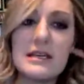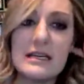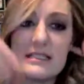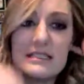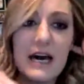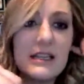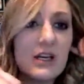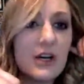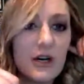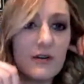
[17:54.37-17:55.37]
inside
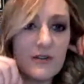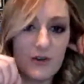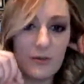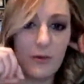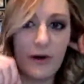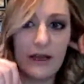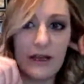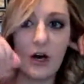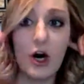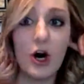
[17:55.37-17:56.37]
the curve to a point
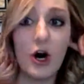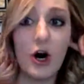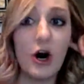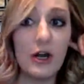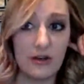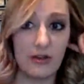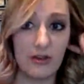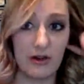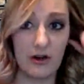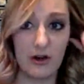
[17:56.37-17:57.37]
on
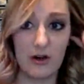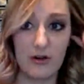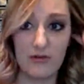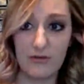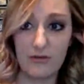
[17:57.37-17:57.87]
the curve,